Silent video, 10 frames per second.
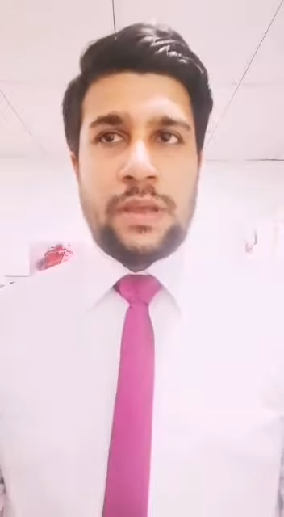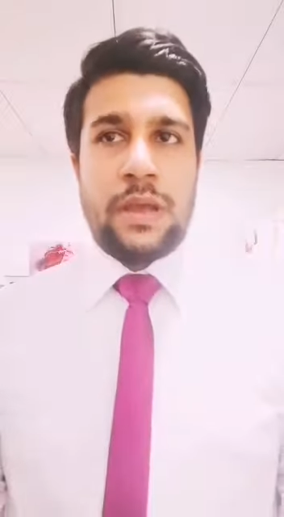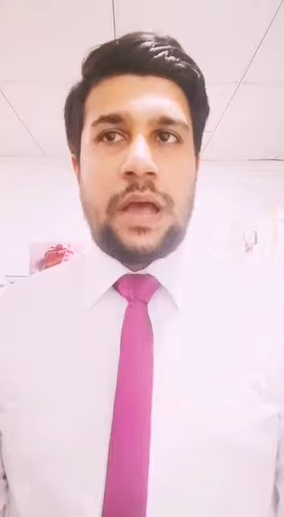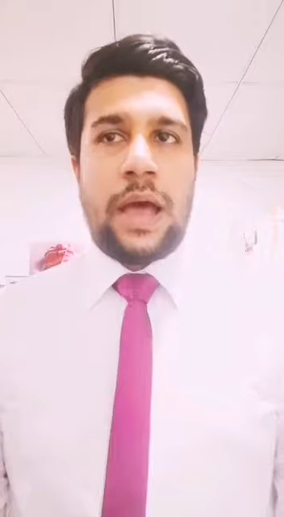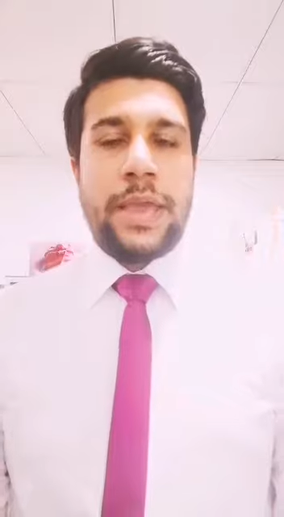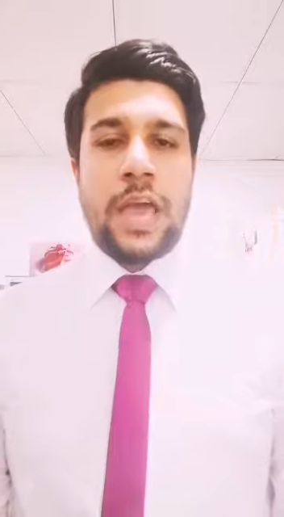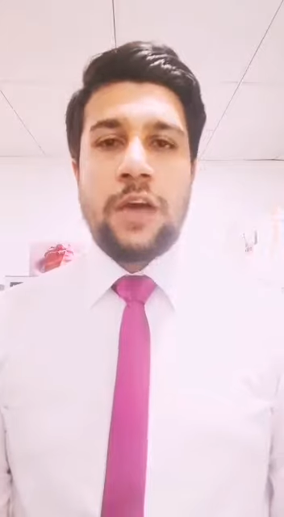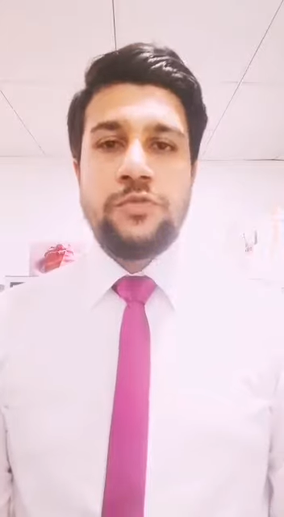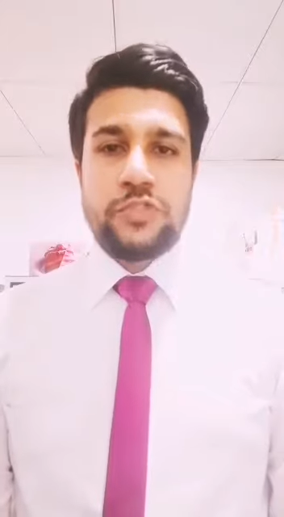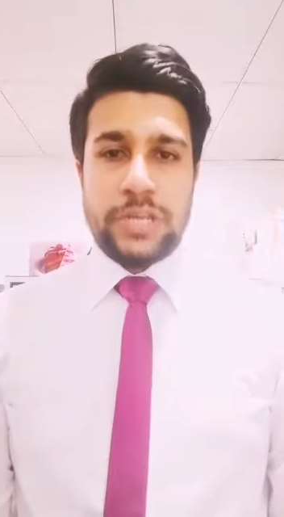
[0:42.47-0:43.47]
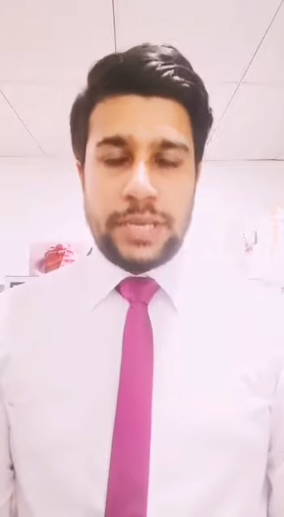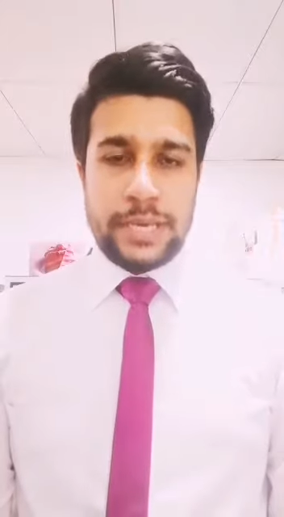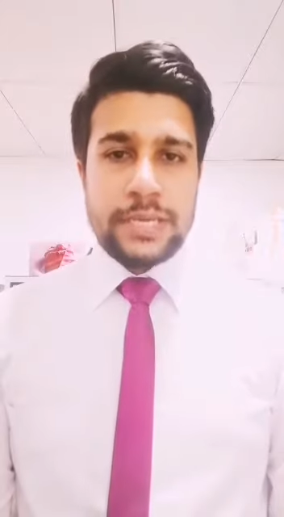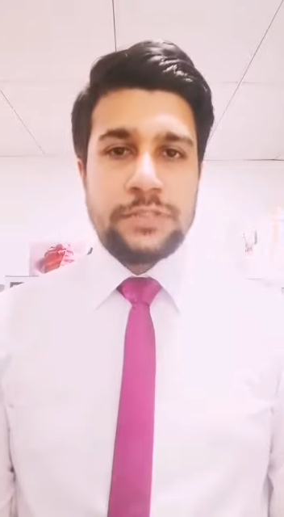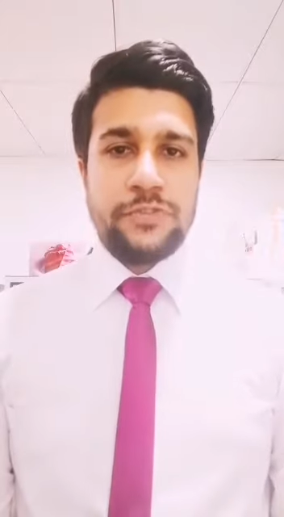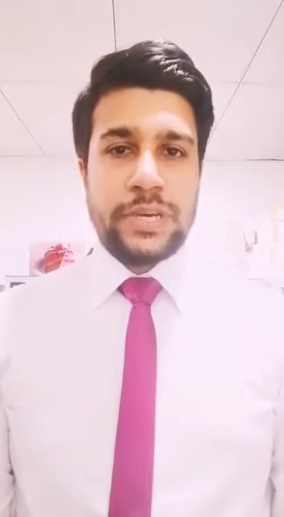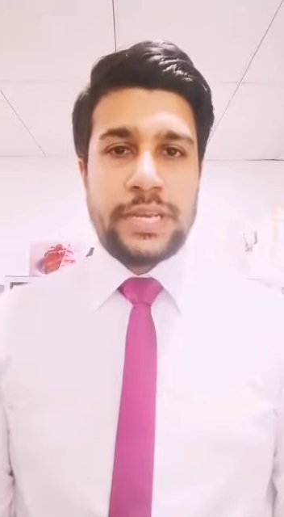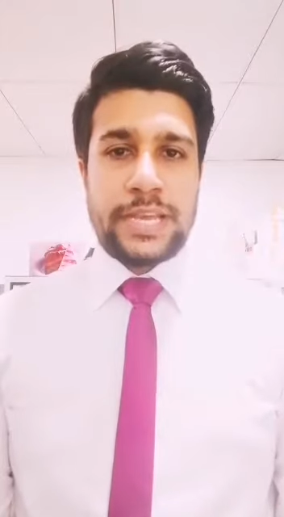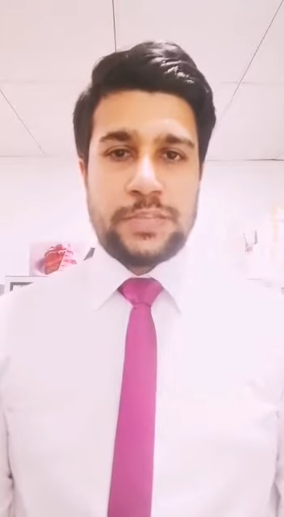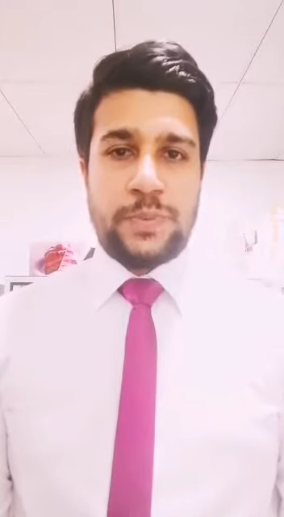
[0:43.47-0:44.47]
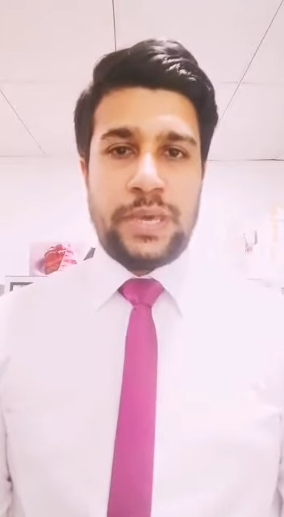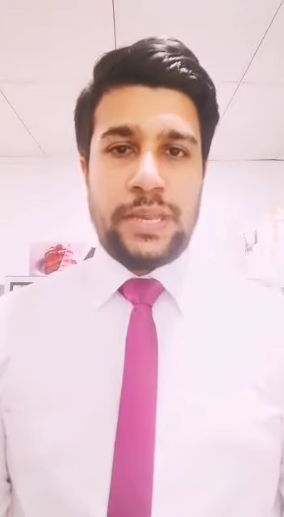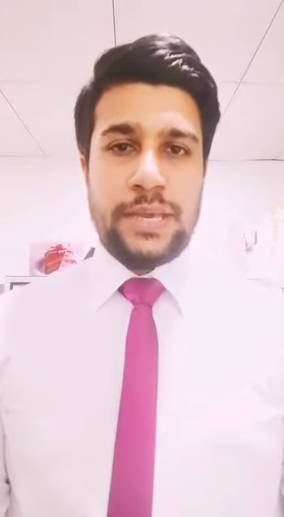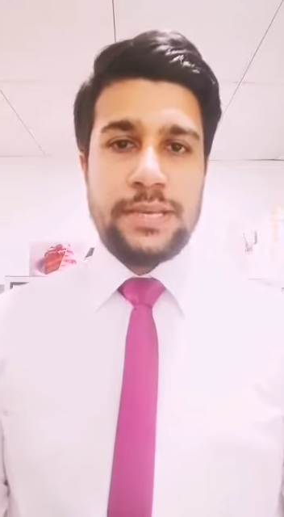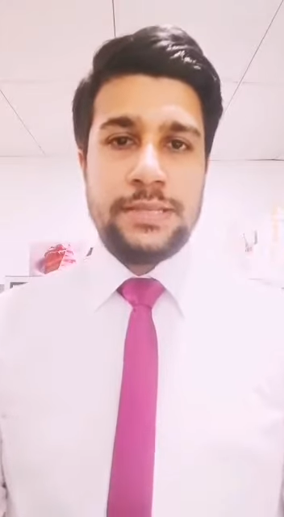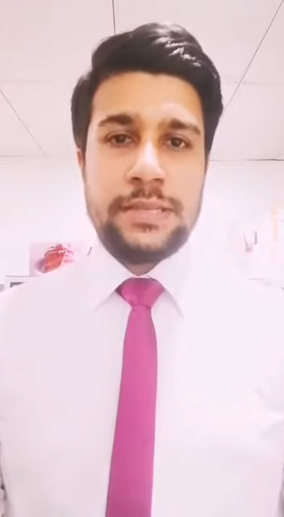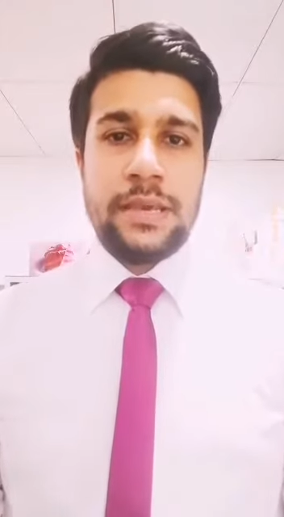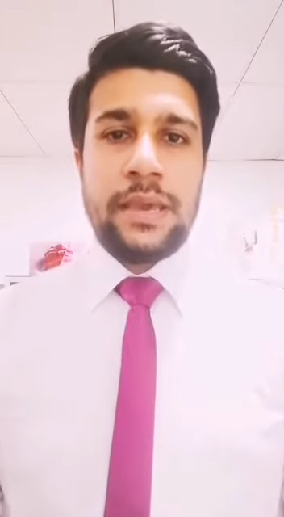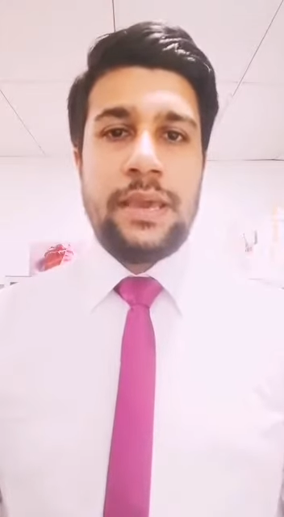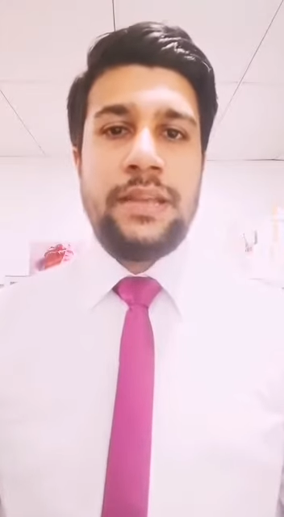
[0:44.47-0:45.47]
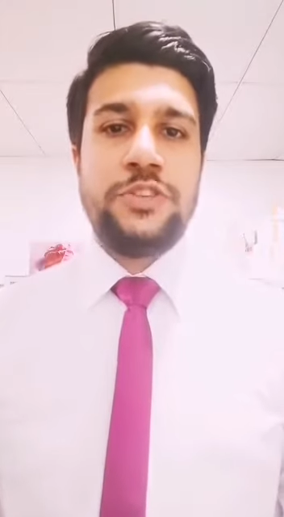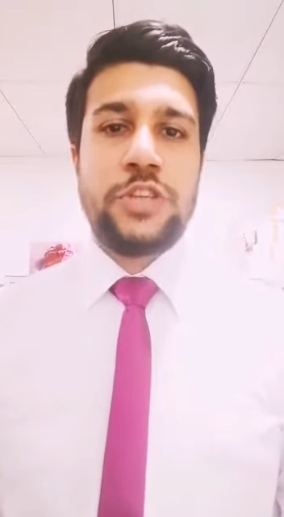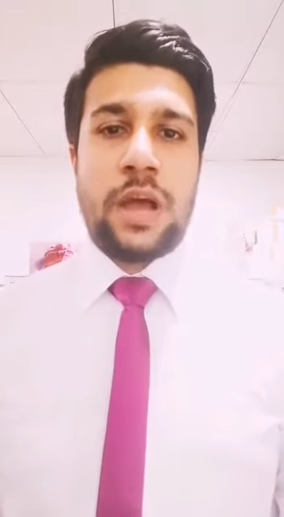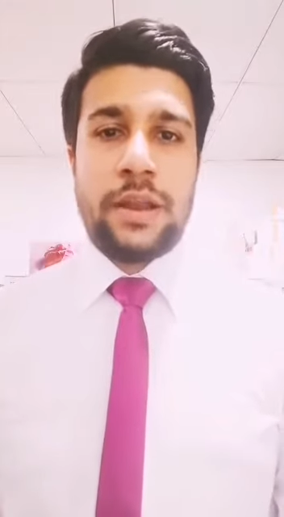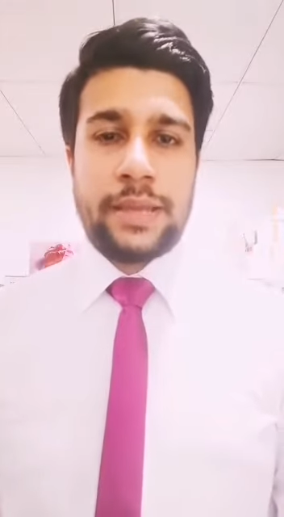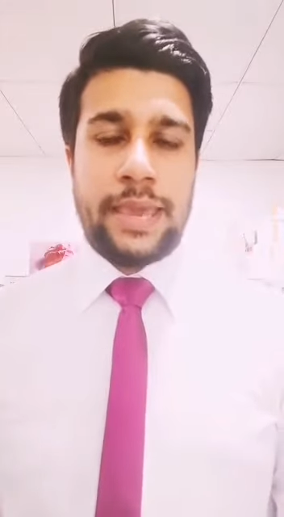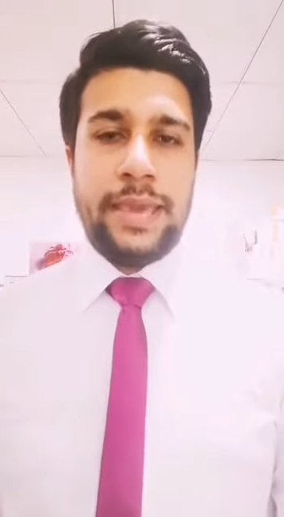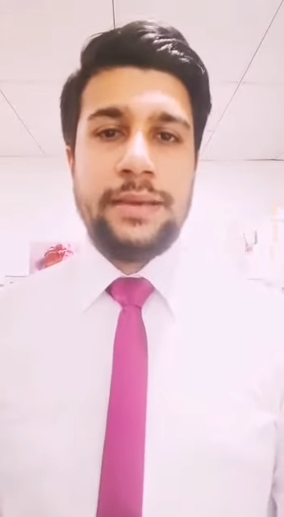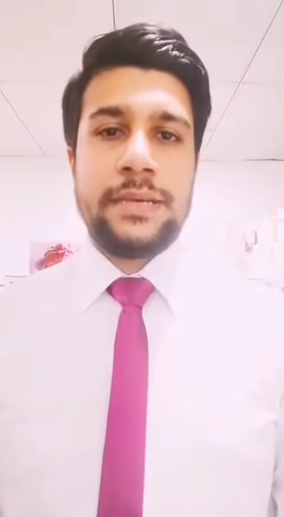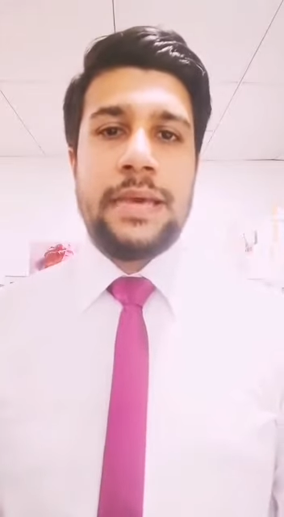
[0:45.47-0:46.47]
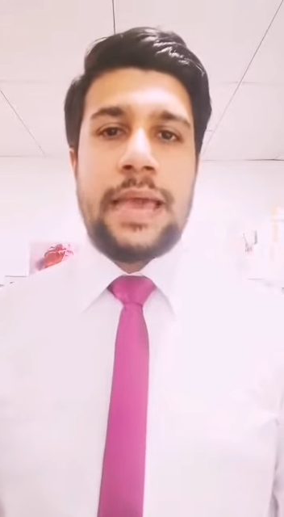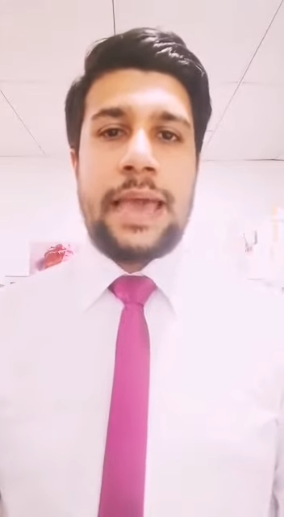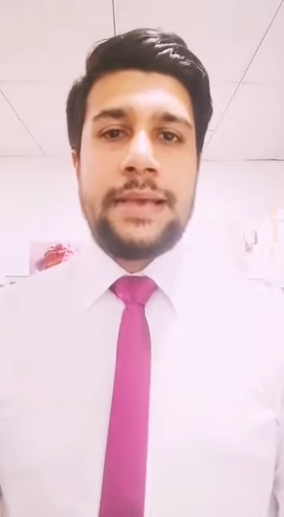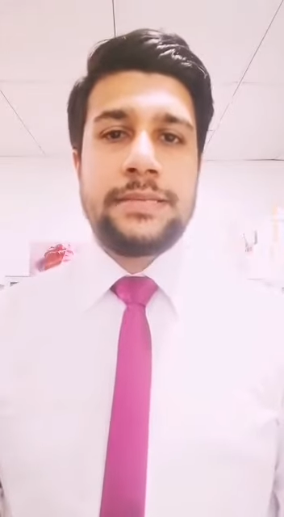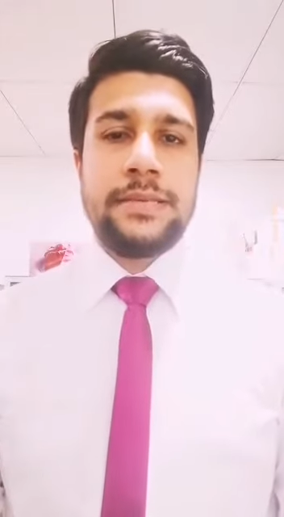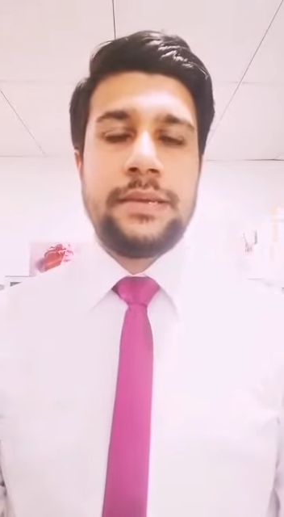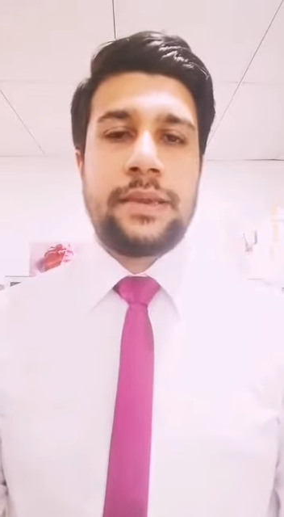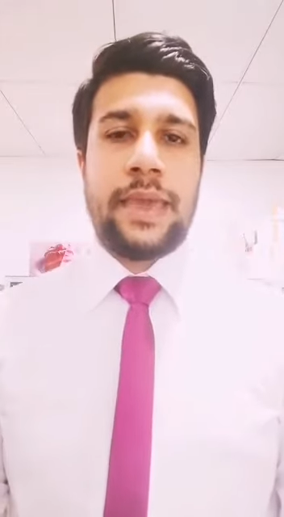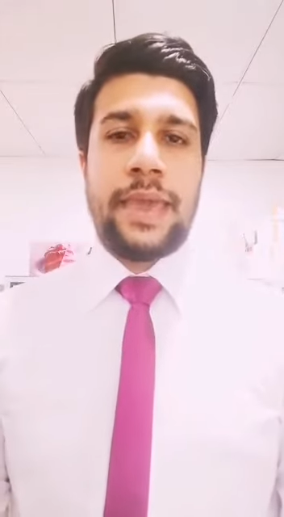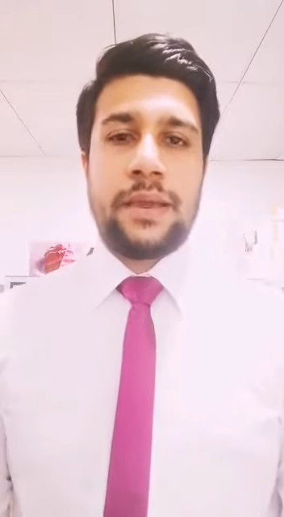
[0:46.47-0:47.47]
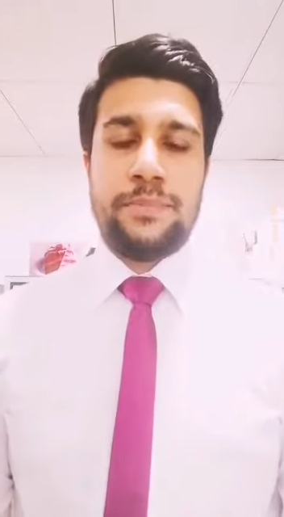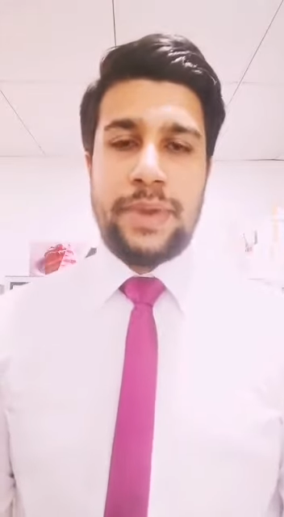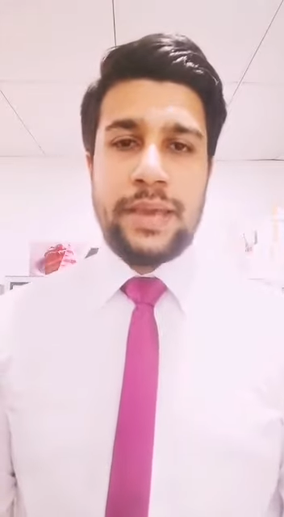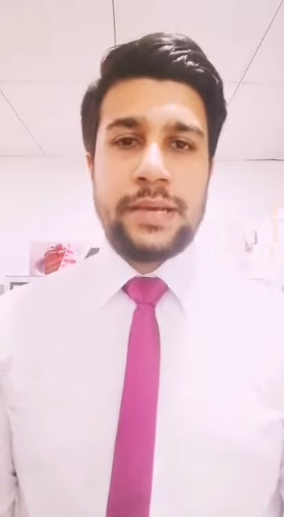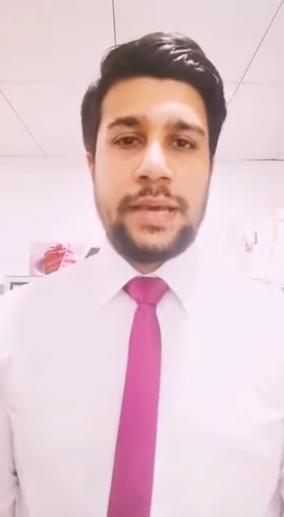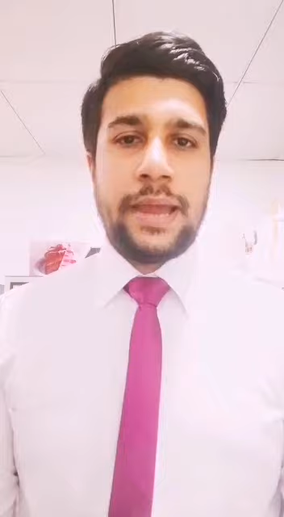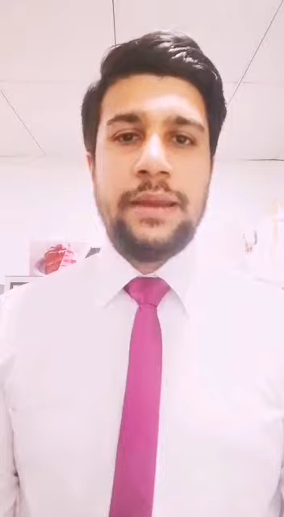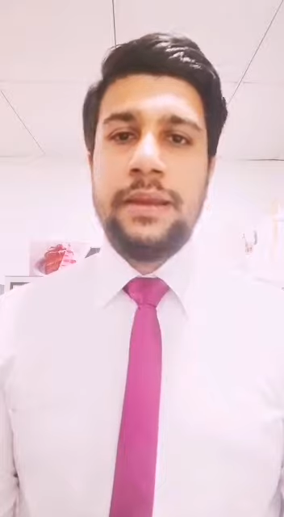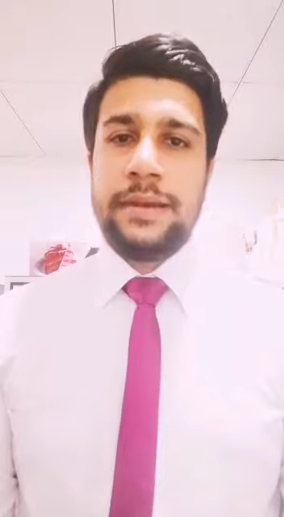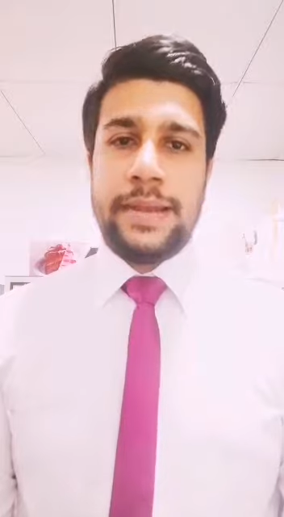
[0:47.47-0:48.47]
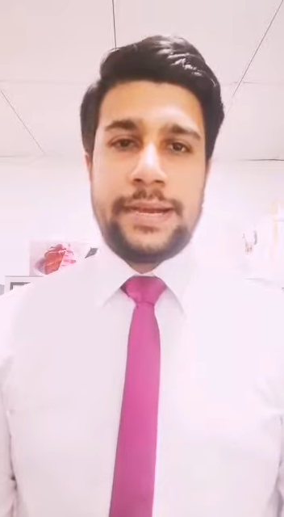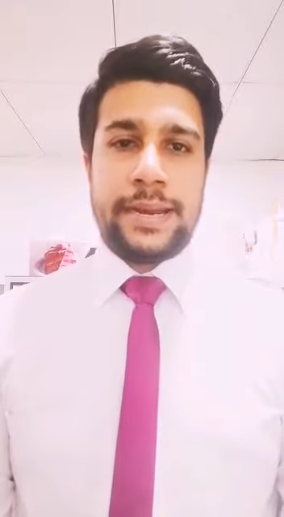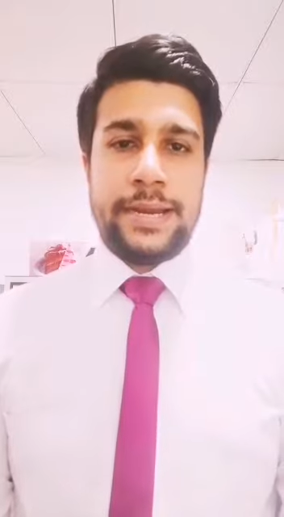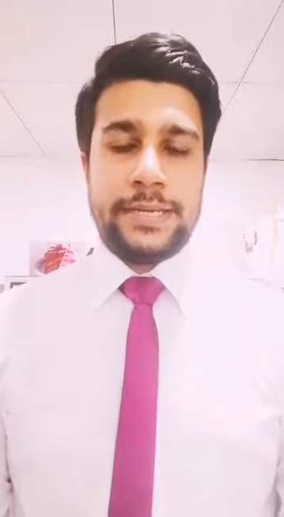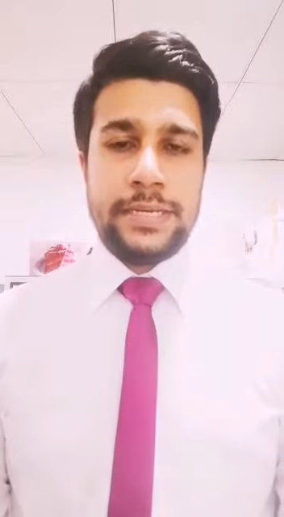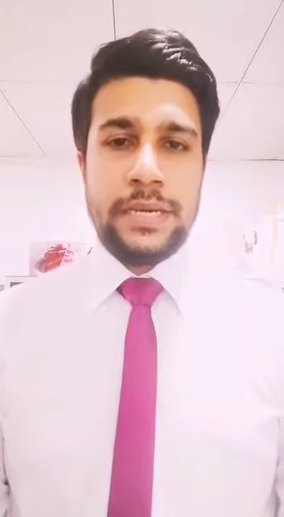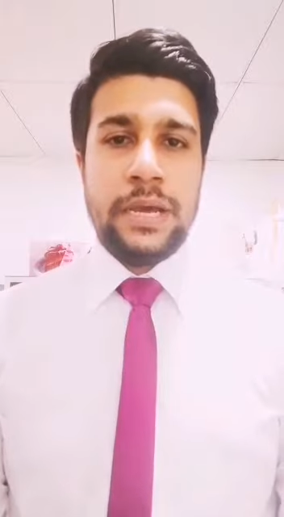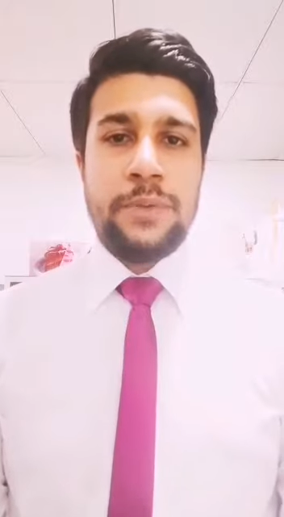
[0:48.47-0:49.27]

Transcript: I have three years working experience in Shan Cake as a cake maker and decorator.